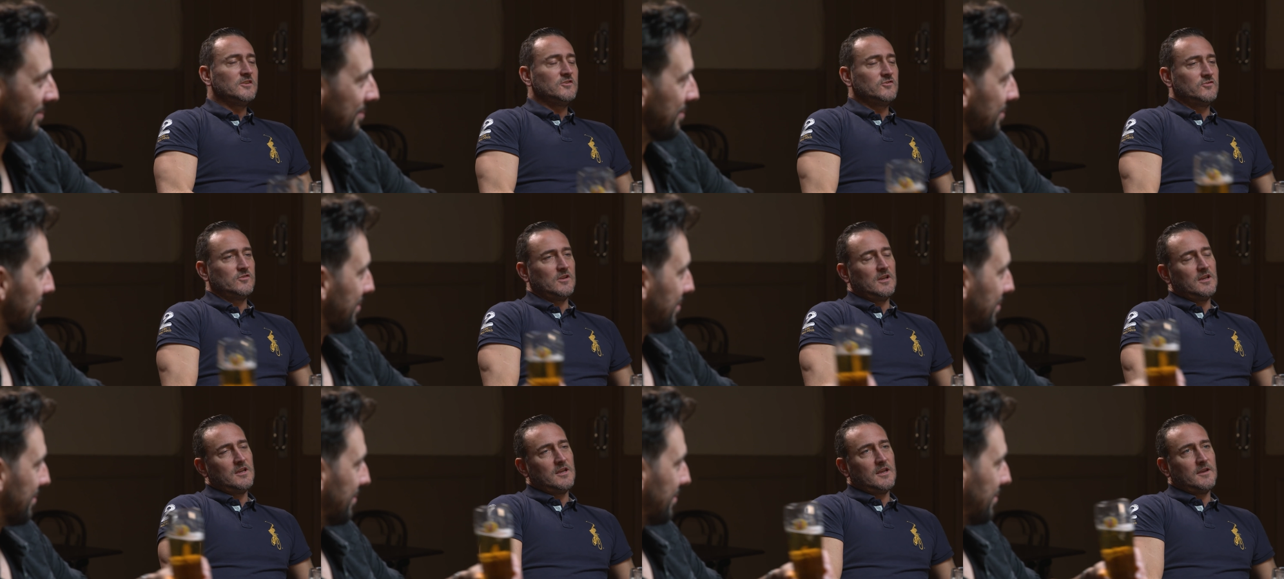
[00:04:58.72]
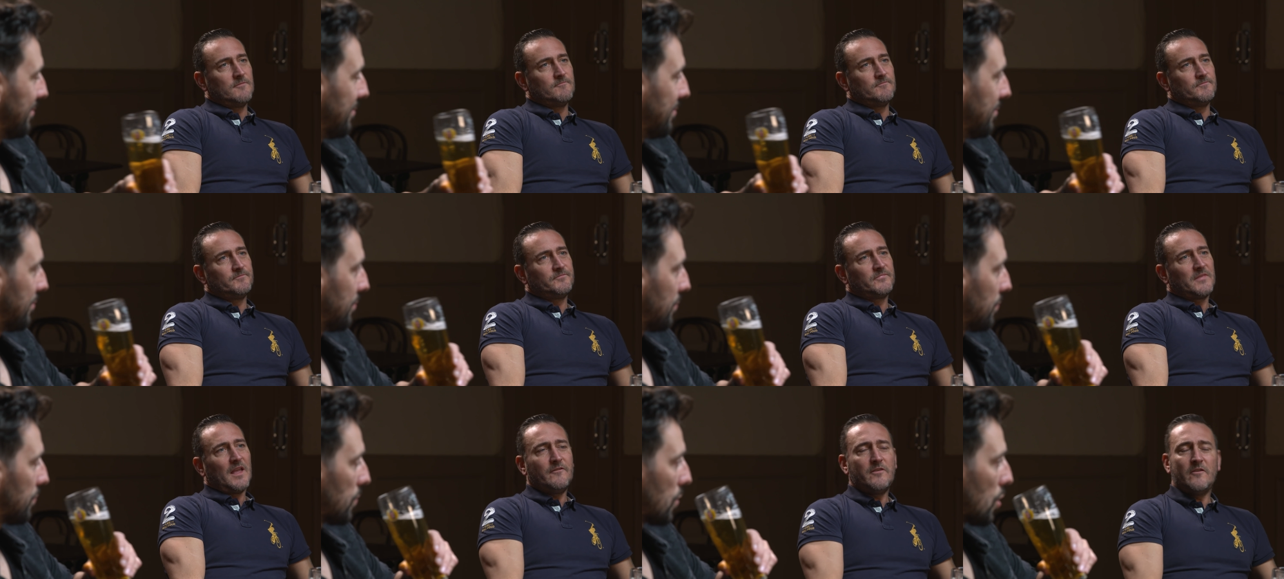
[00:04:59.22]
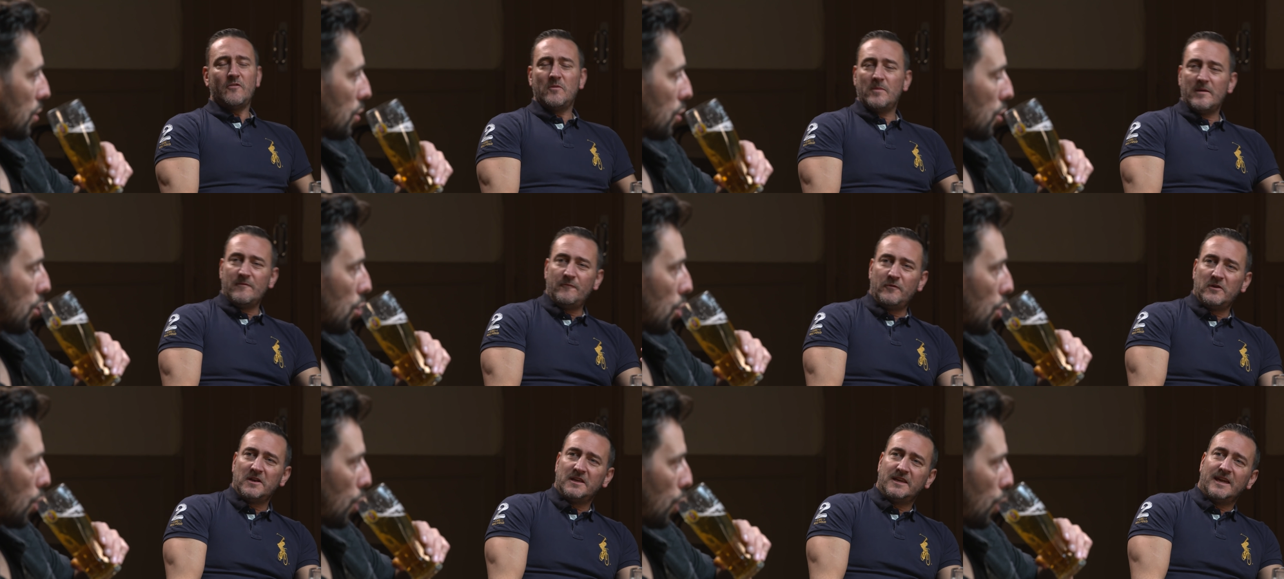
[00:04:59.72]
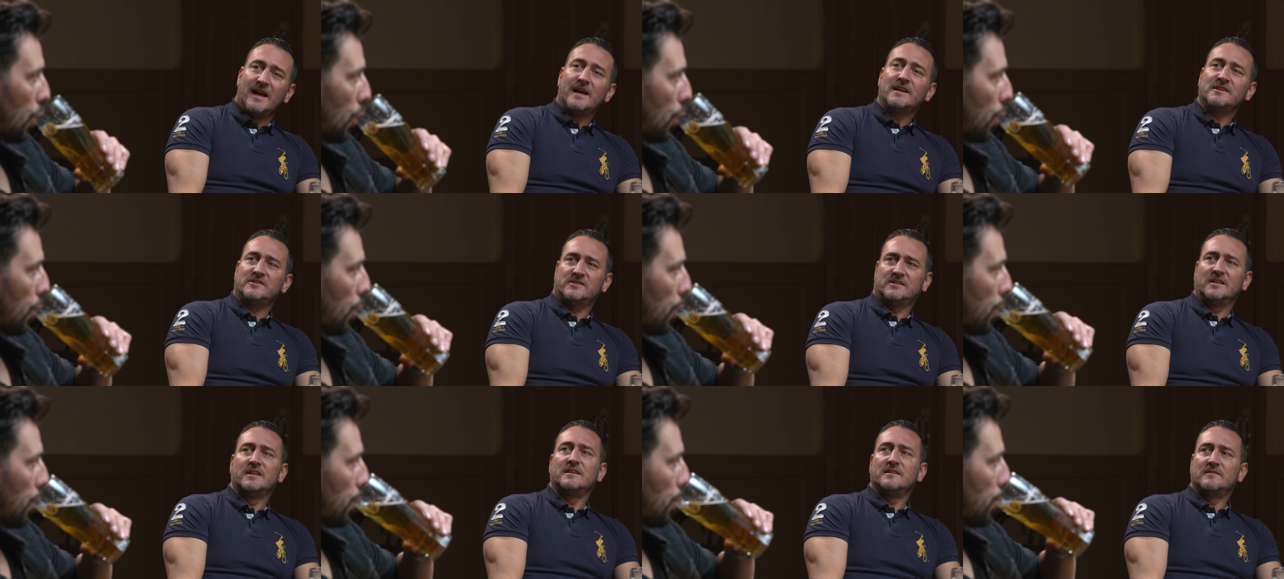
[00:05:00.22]
Speaker 1: is. Um, have you ever been for a
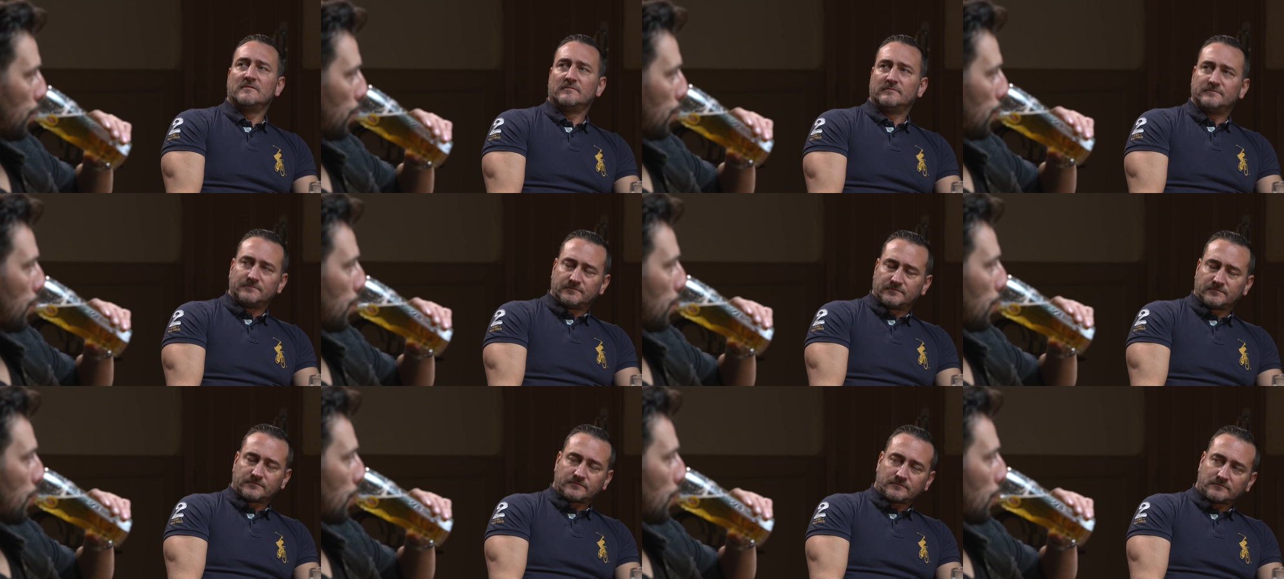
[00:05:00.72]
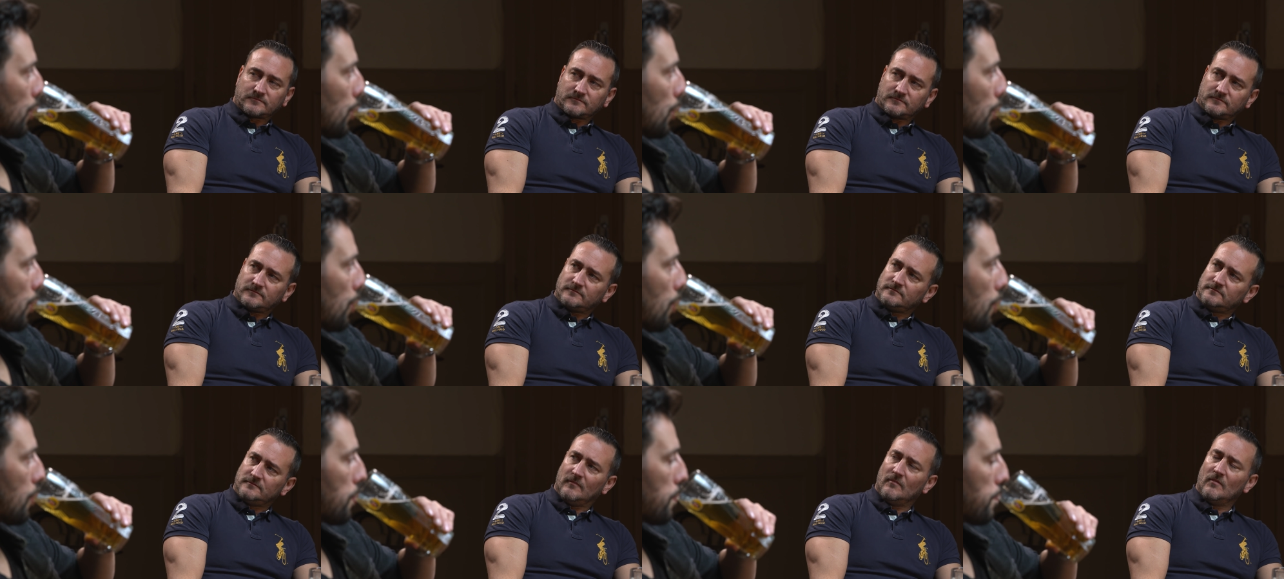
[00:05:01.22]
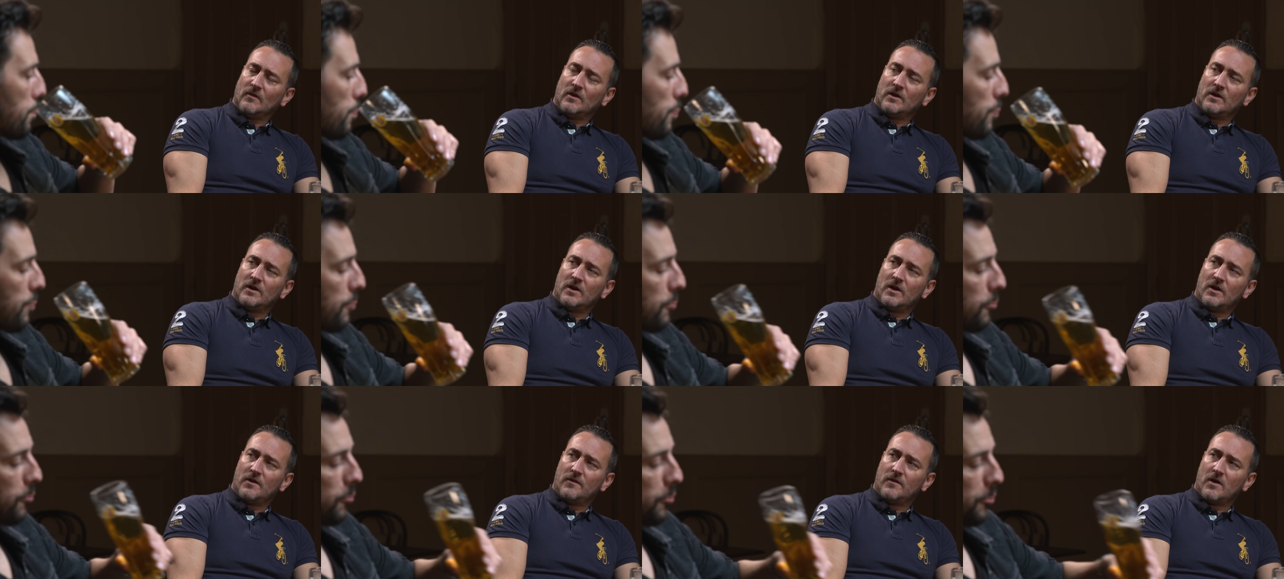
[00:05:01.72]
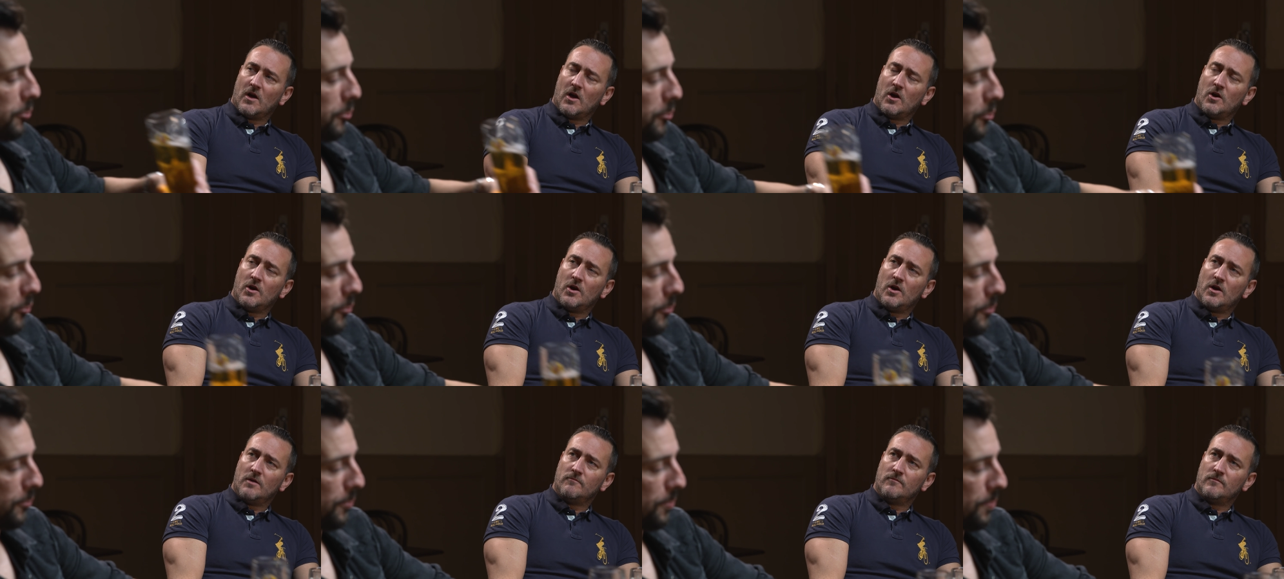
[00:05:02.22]
casting?
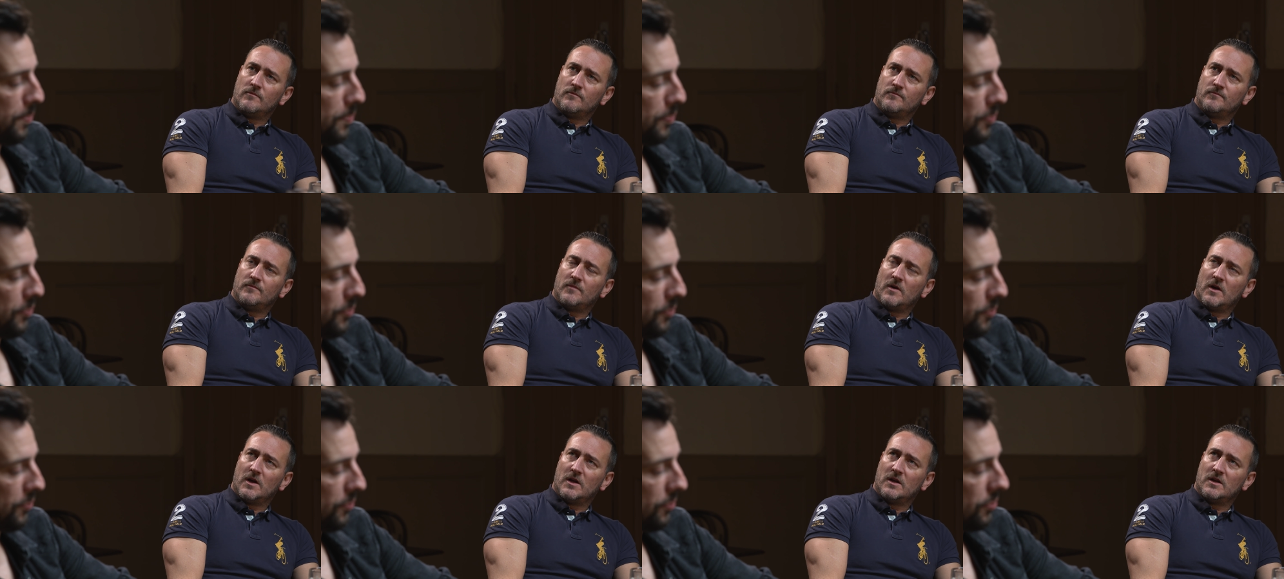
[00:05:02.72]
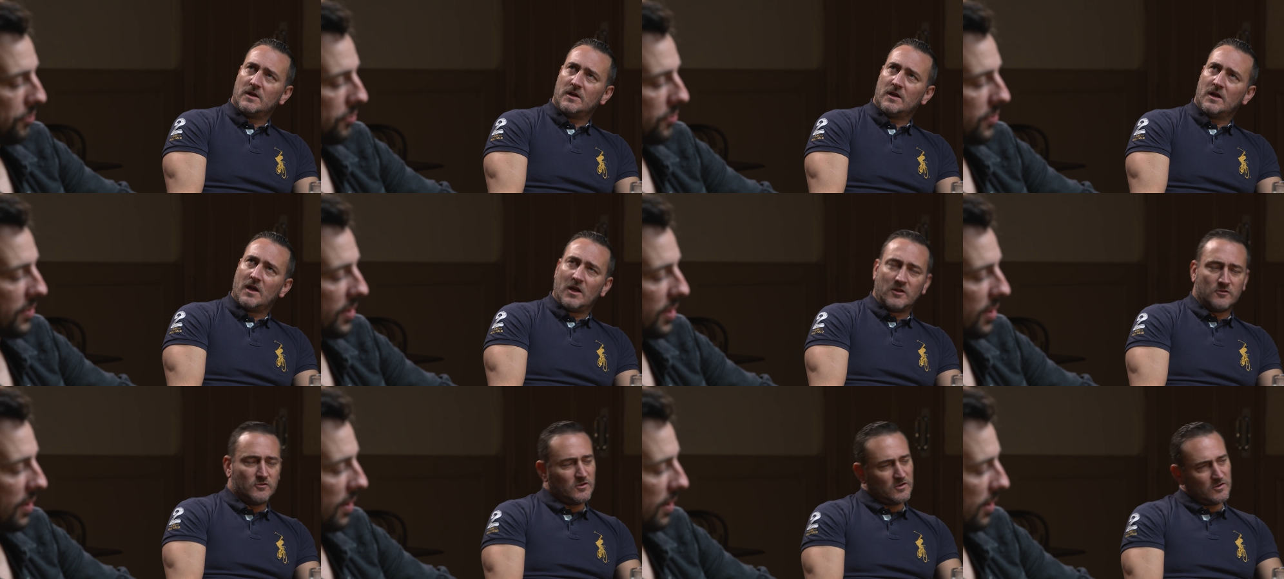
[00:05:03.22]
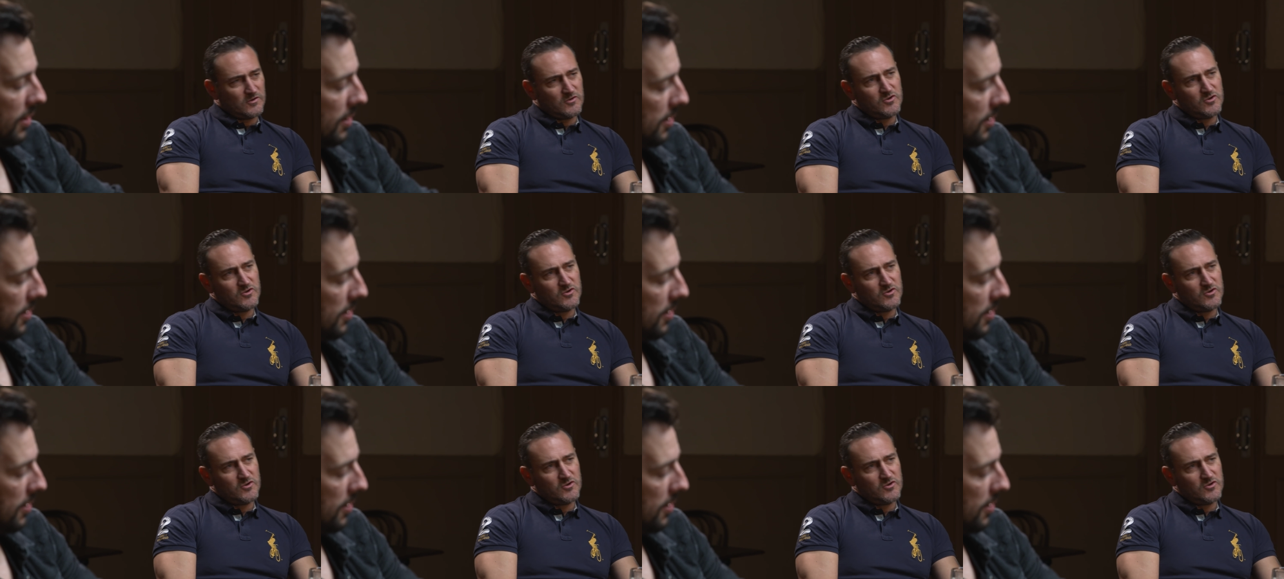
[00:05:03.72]
Um, and